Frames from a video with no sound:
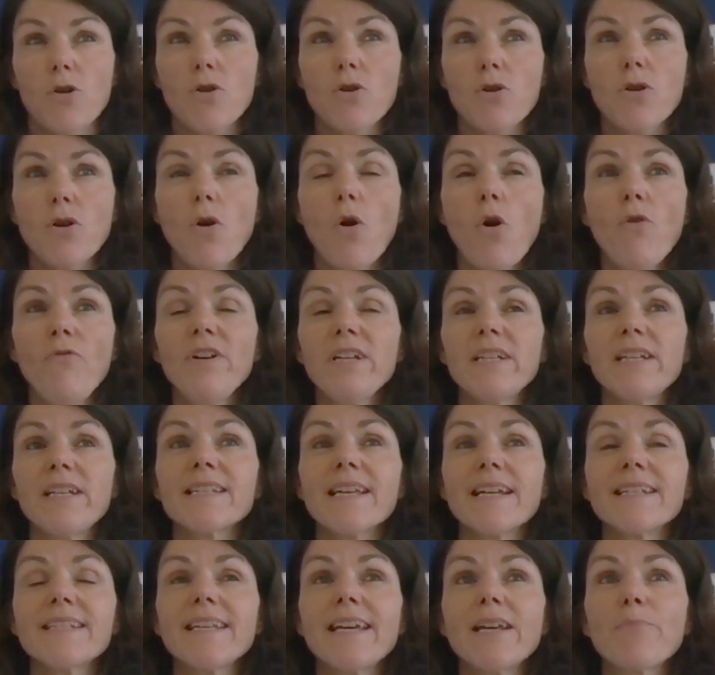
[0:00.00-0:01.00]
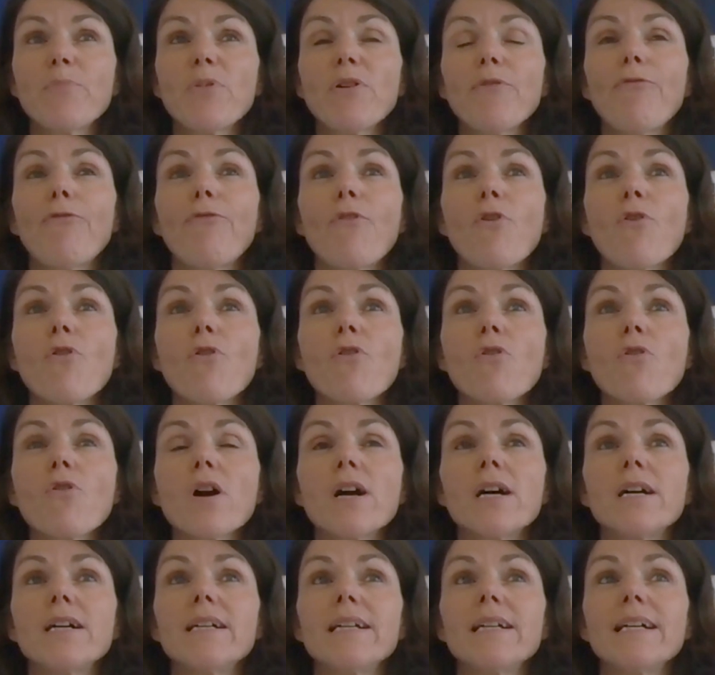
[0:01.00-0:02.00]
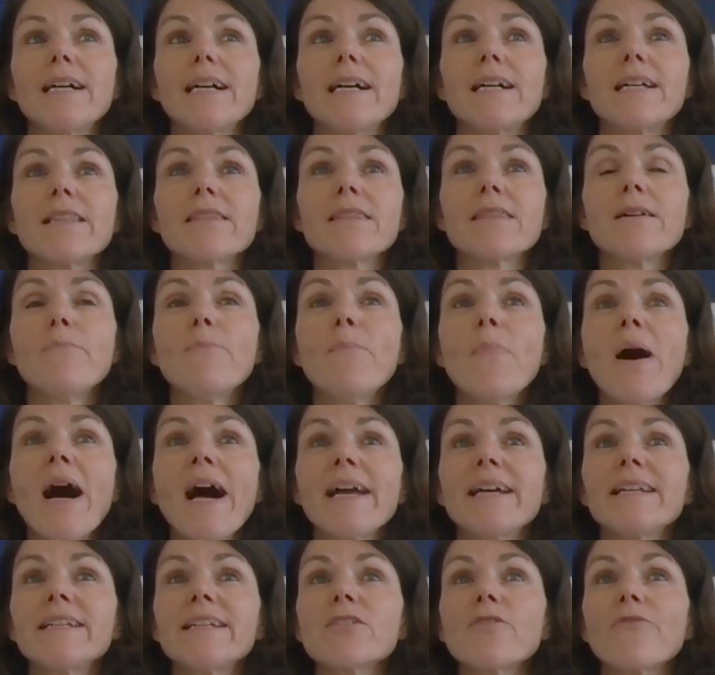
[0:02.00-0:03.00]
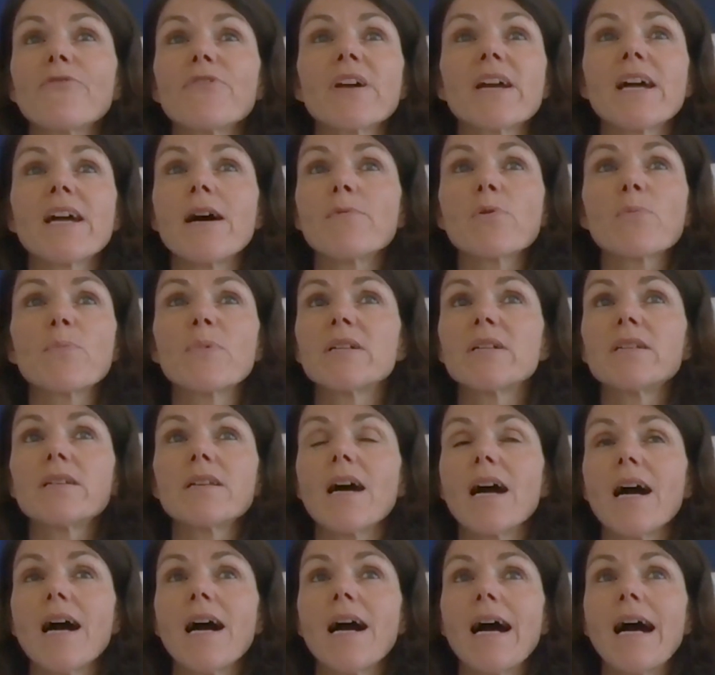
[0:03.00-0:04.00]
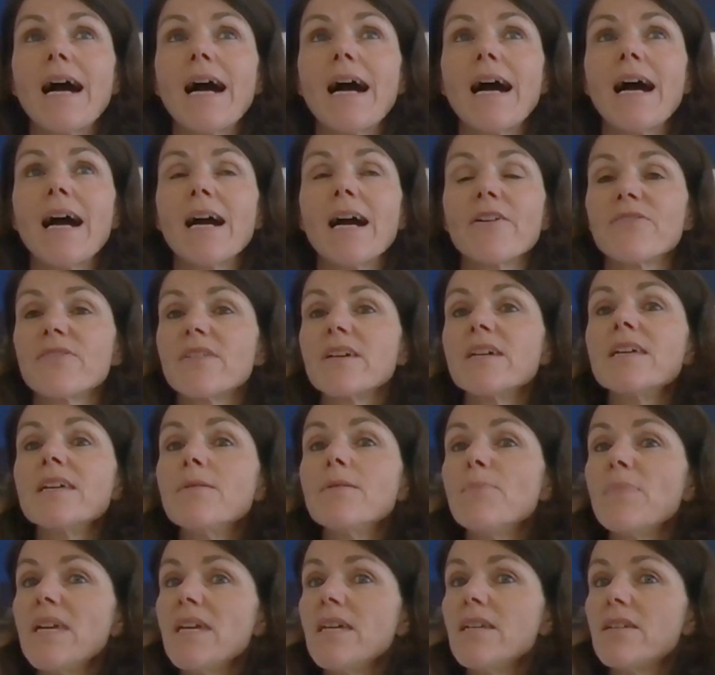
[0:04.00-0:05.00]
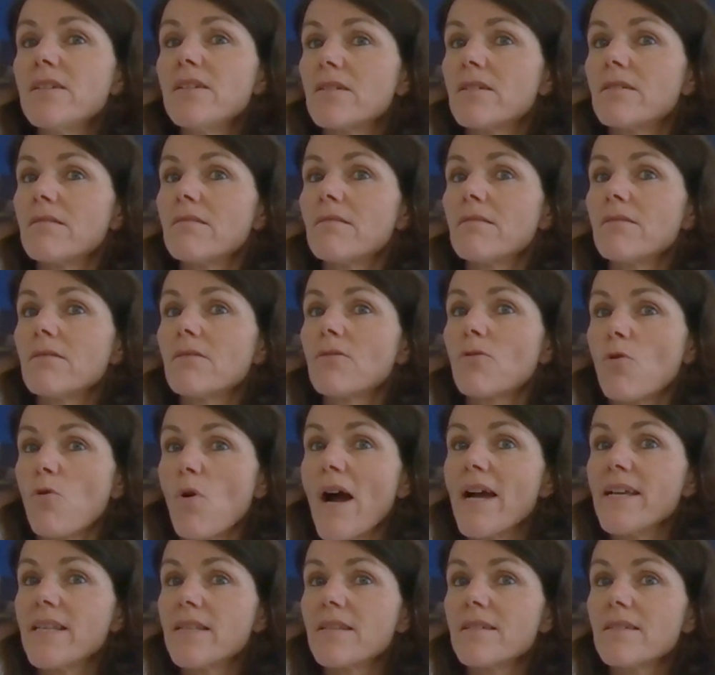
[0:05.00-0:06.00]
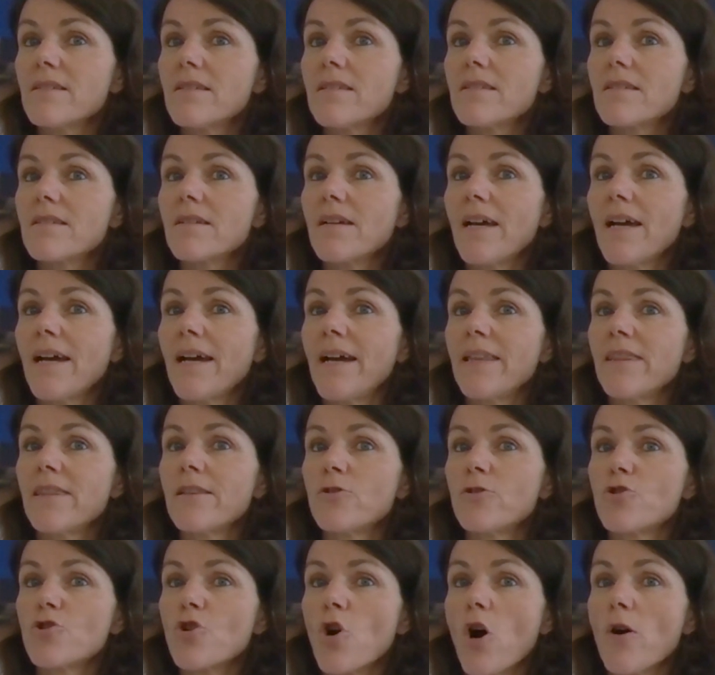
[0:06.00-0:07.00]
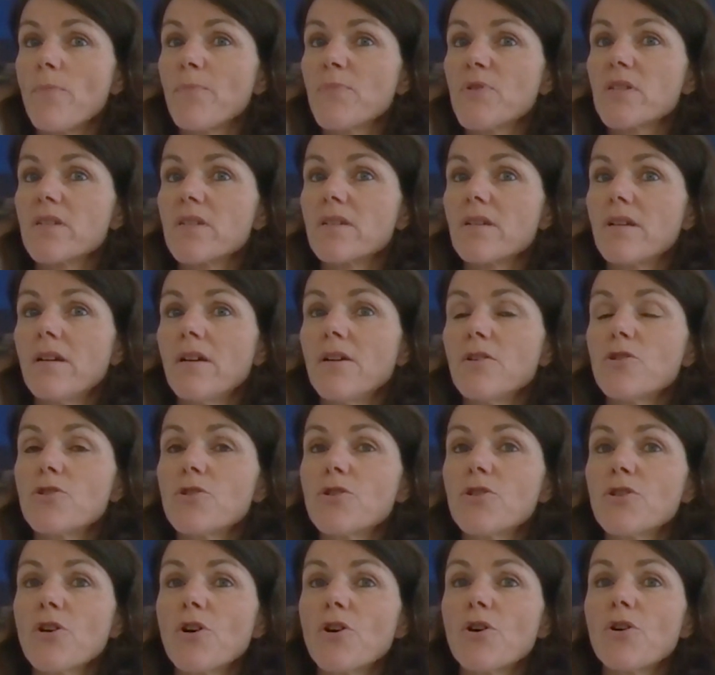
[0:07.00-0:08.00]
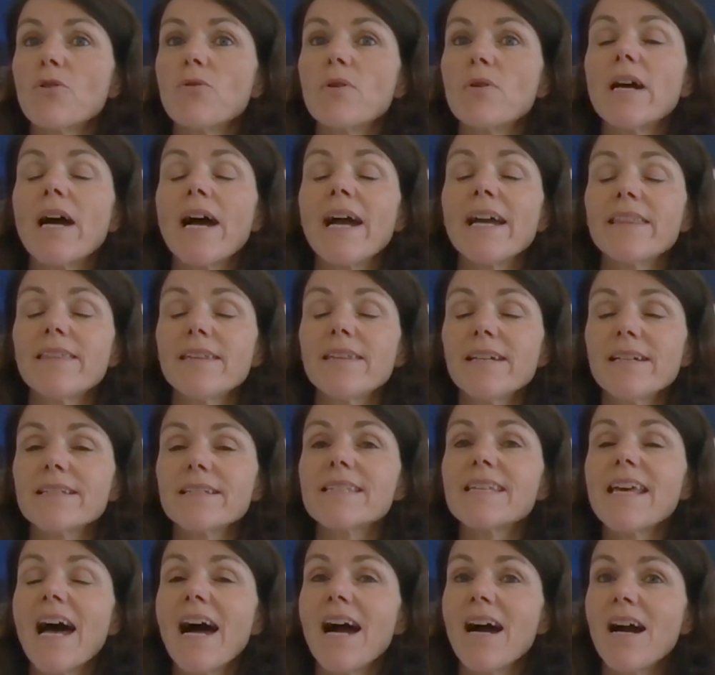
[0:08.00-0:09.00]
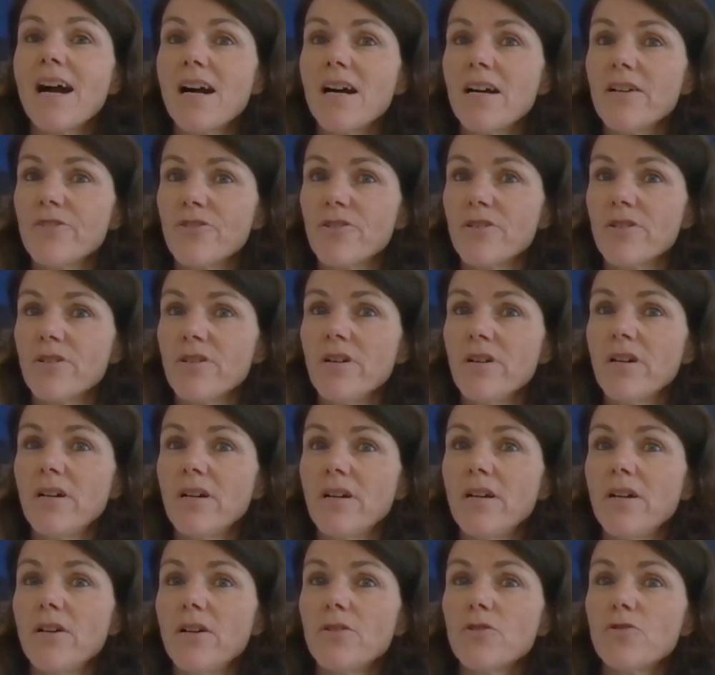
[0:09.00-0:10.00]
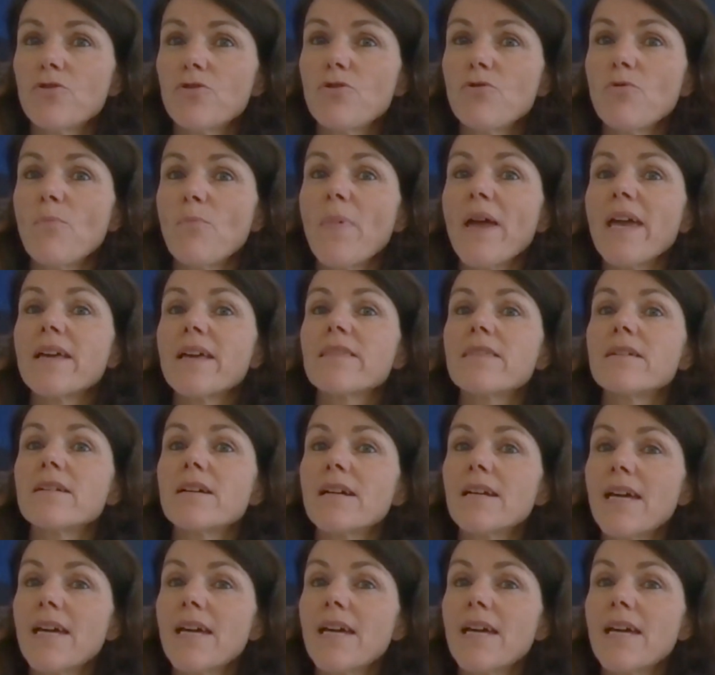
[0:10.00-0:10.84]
COVID, as I said before, the minds of the government are in the immediate crisis and the jobs. So I think it's harder to make the